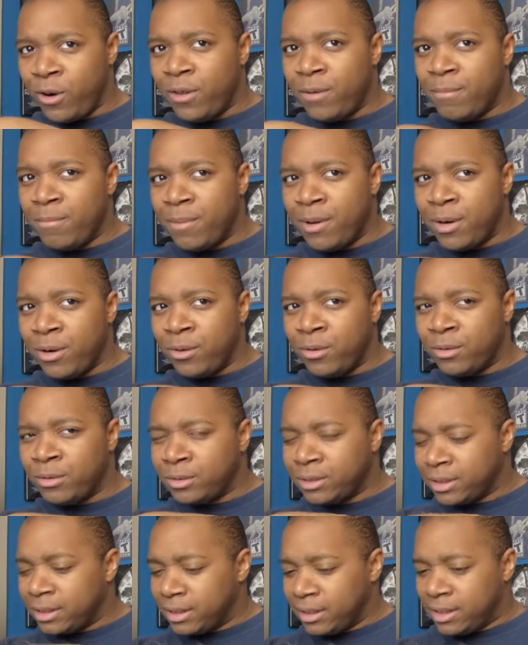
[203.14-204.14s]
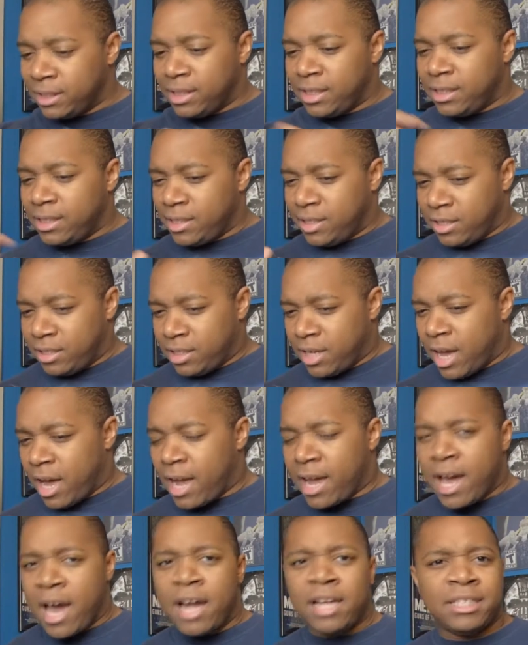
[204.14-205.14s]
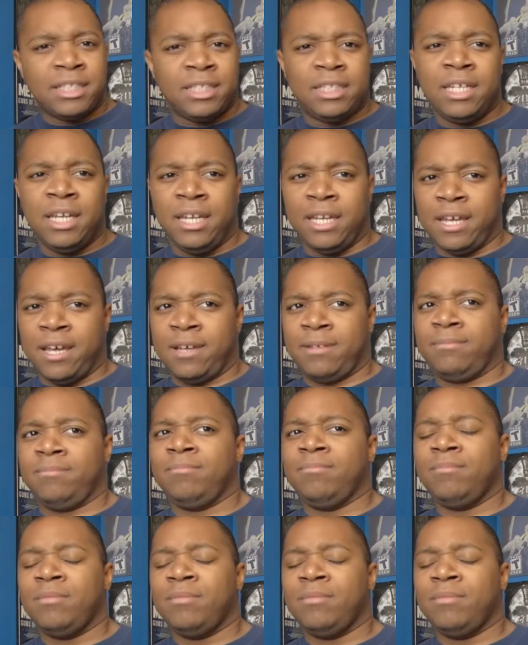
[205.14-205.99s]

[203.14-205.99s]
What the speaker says: in the middle, I gotta see that.